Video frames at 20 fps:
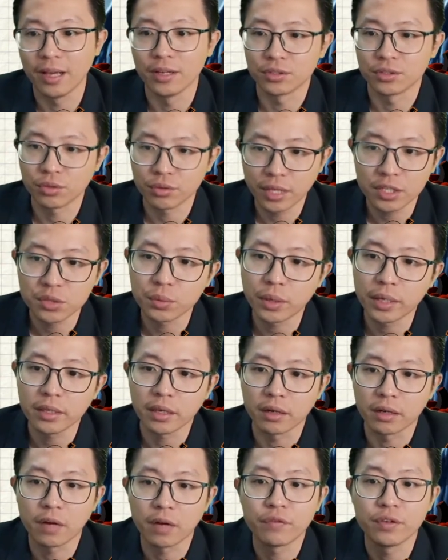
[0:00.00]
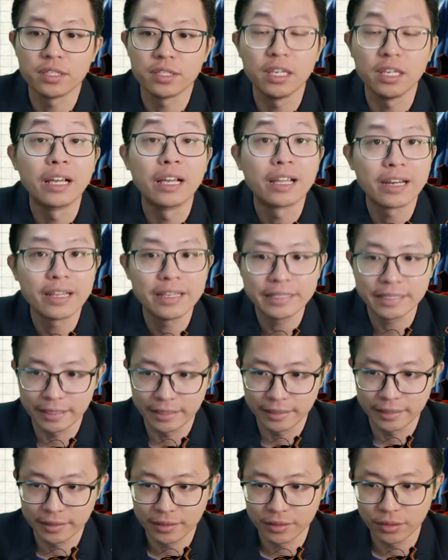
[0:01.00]
So that's why the graph is
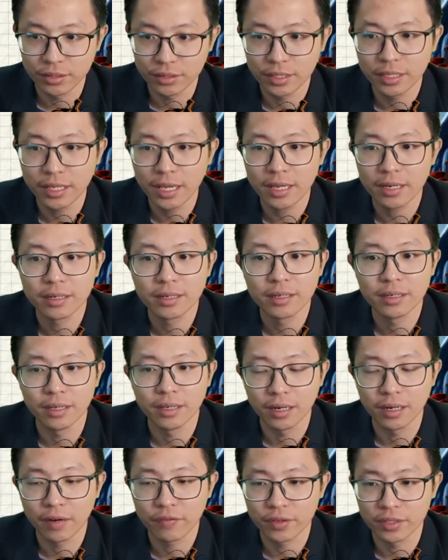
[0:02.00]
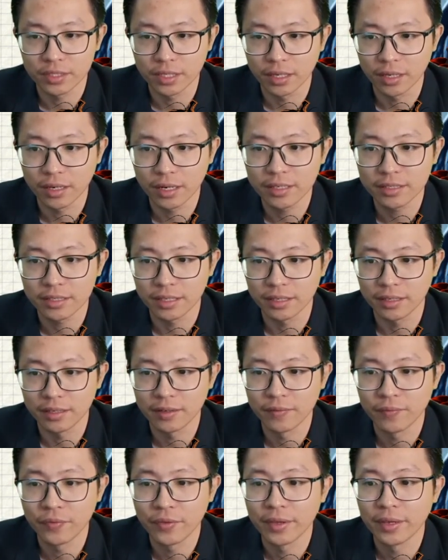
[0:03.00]
increasing. Do you see that? The graph is increasing
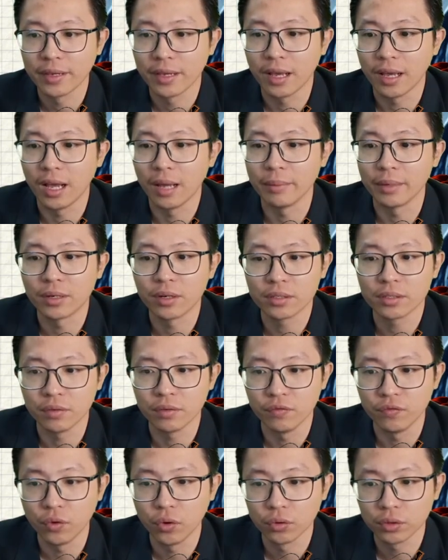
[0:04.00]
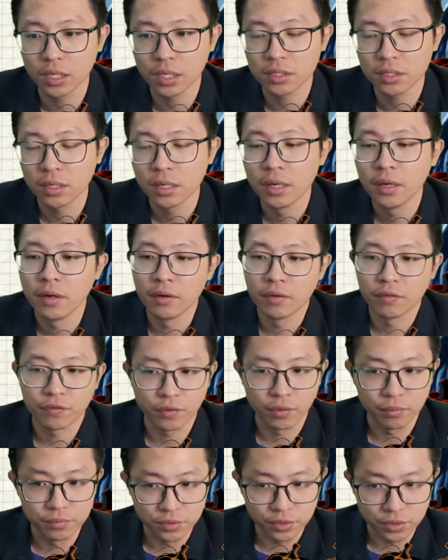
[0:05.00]
because the voltage
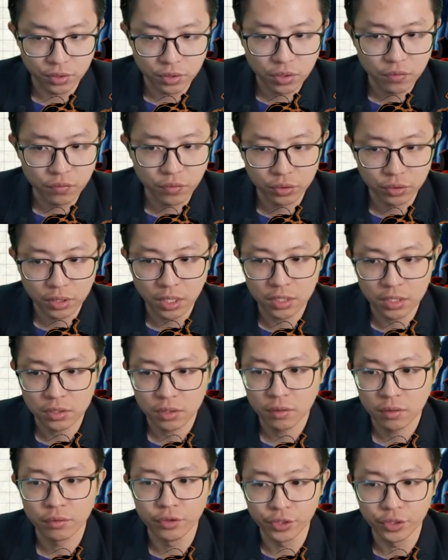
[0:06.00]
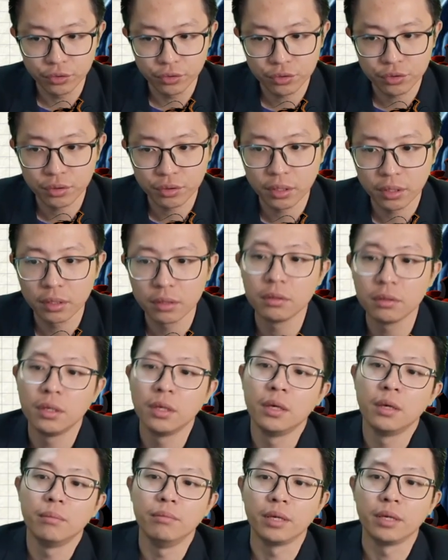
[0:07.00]
from zero voltage, neutral,
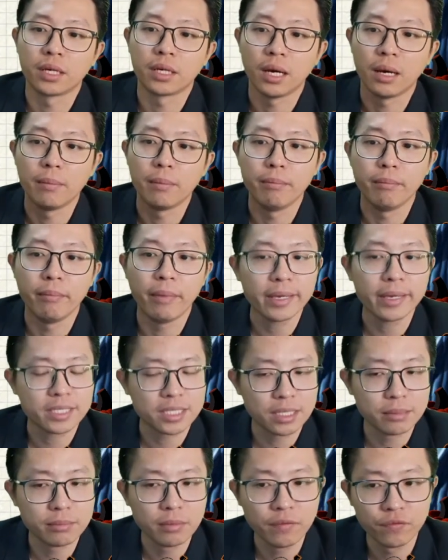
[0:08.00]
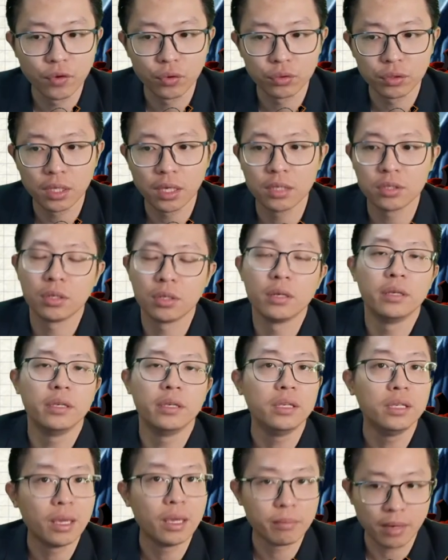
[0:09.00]
become maximum voltage,
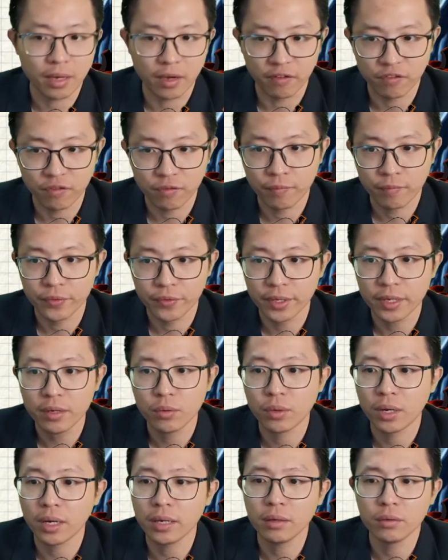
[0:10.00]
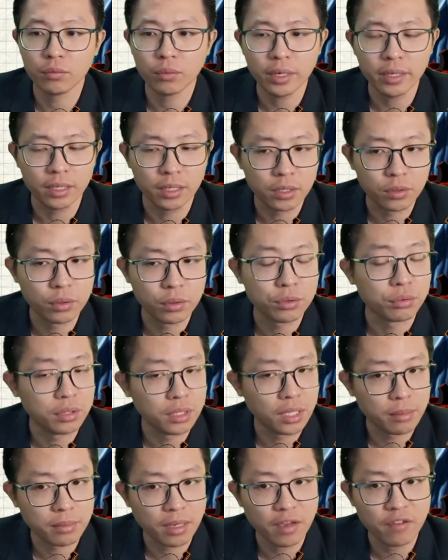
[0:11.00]
EMF. Yeah, why equal to
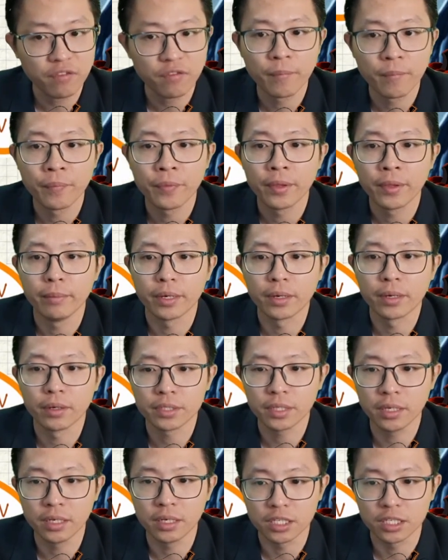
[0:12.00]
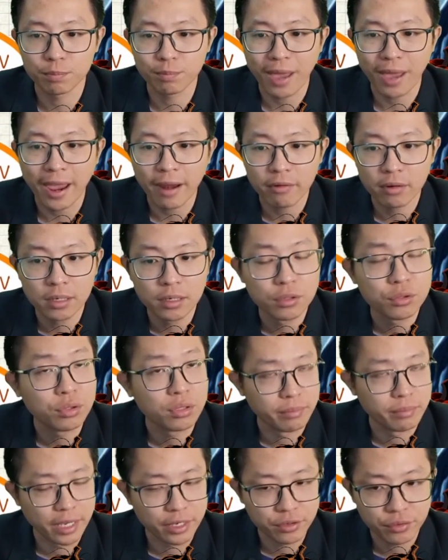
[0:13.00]
EMF? Because it is parallel to
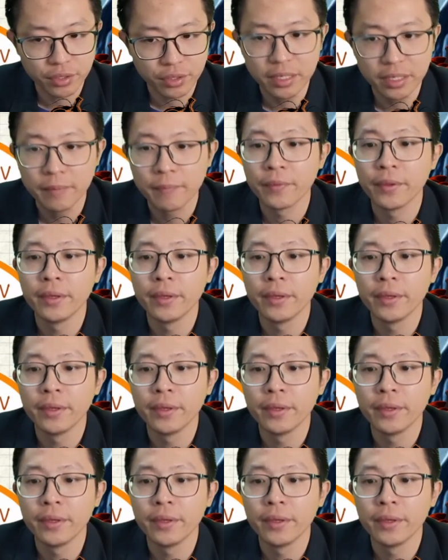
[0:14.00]
the battery.